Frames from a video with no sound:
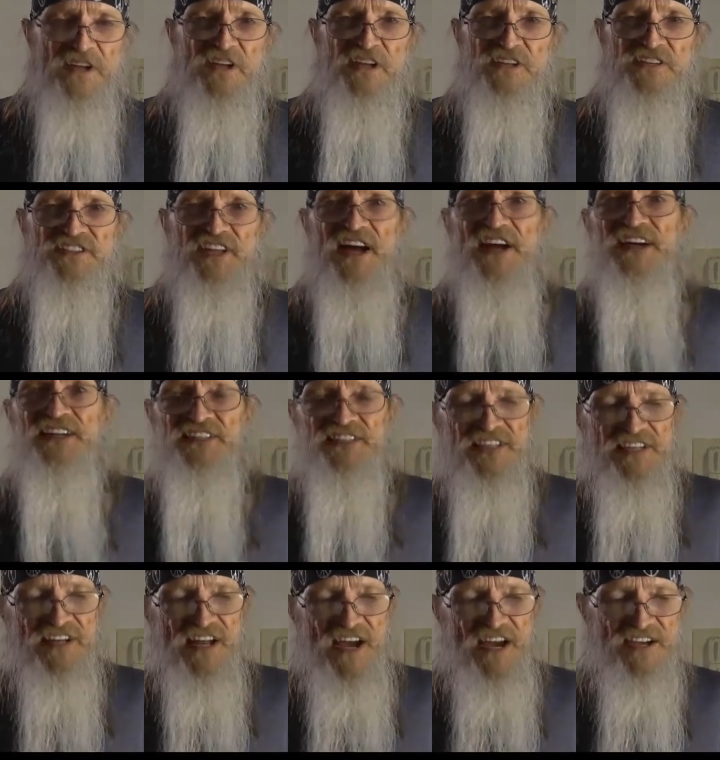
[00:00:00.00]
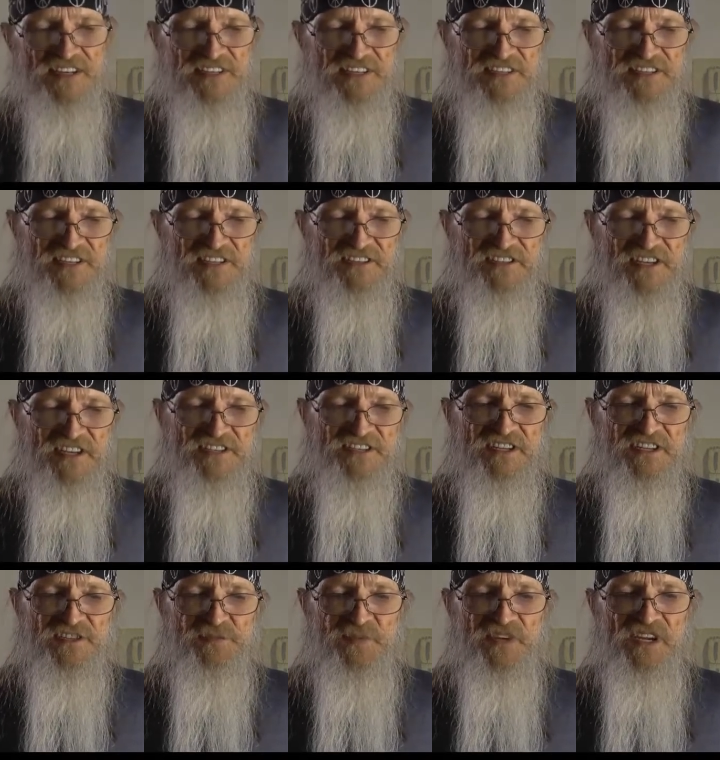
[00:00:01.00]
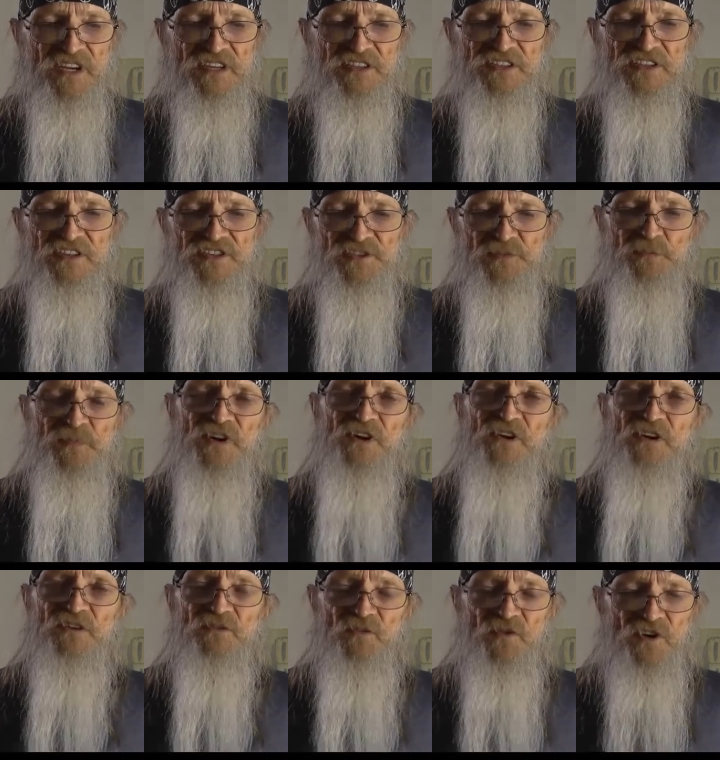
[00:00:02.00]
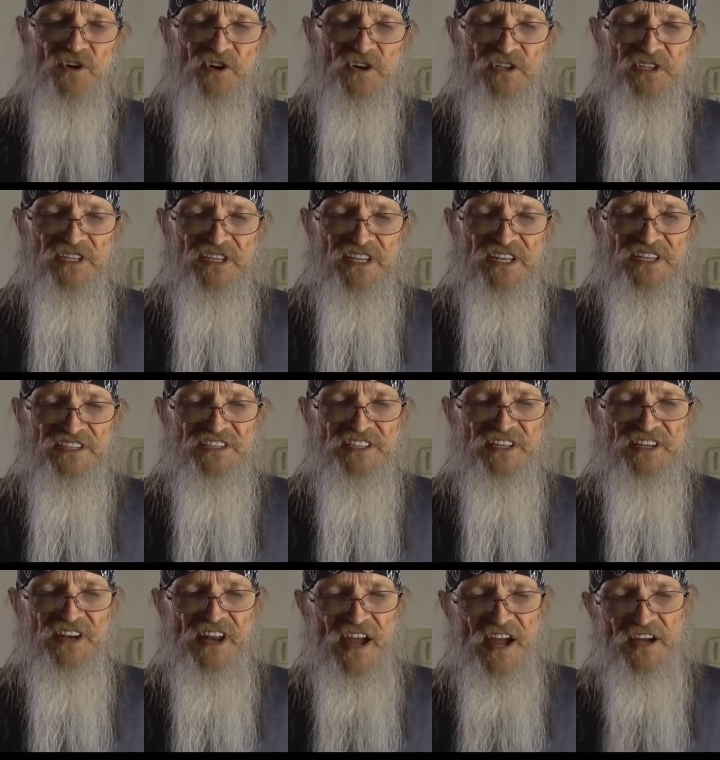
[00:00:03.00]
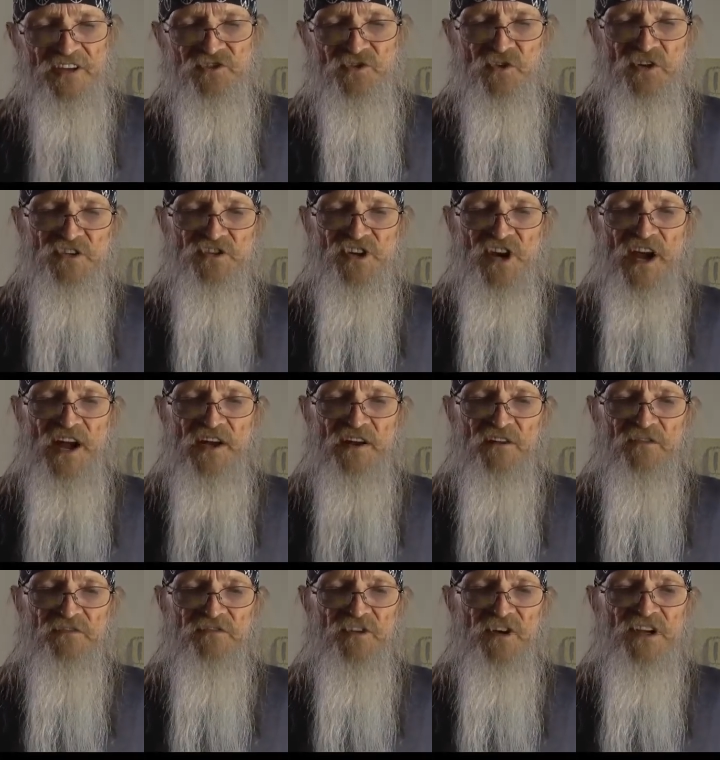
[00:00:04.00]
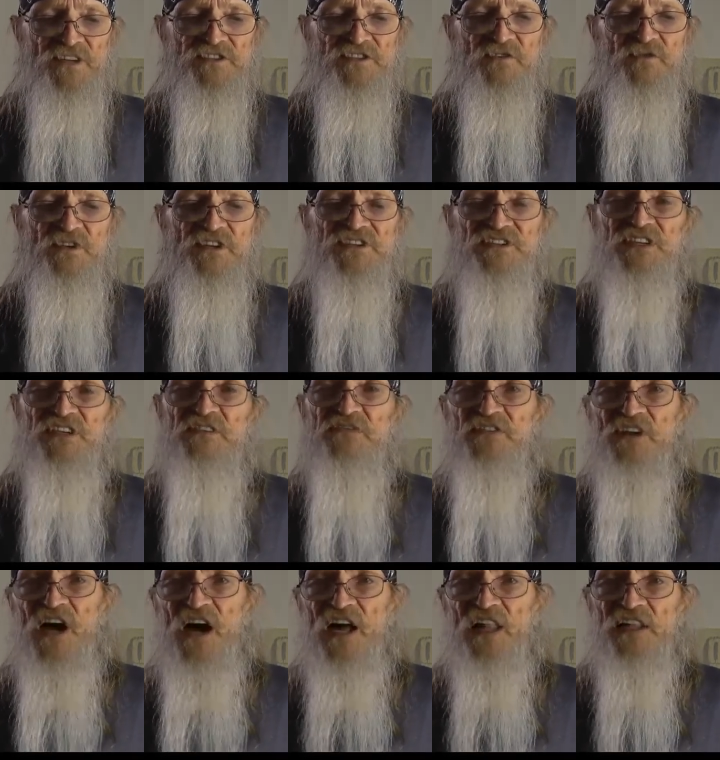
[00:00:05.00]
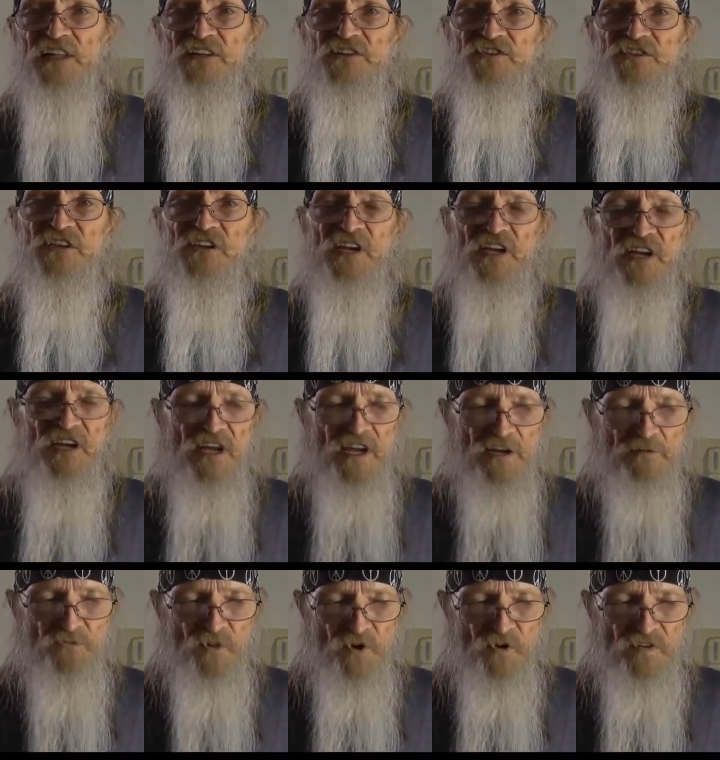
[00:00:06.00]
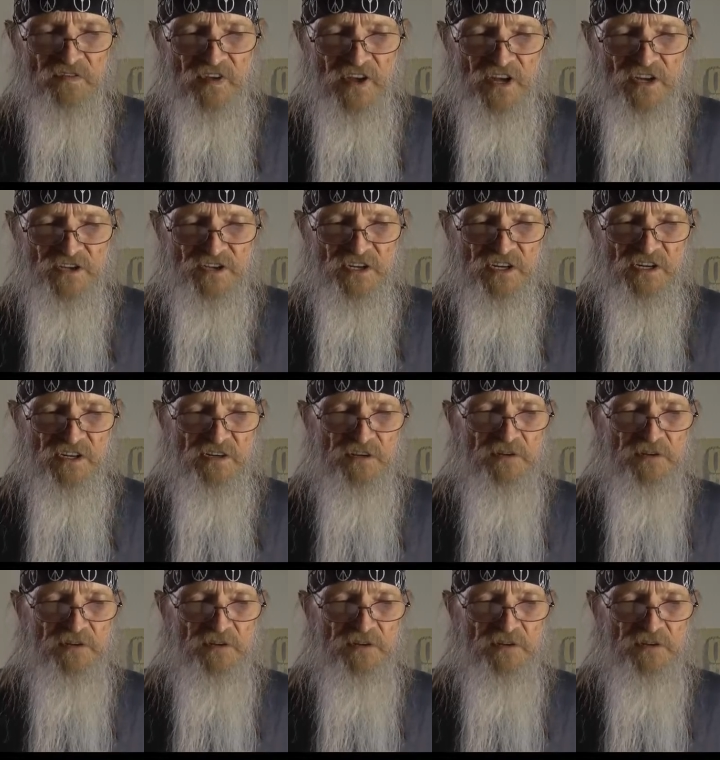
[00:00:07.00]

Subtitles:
Science denies its existence because the spirit world is the natural channel for us to receive knowledge and motivation.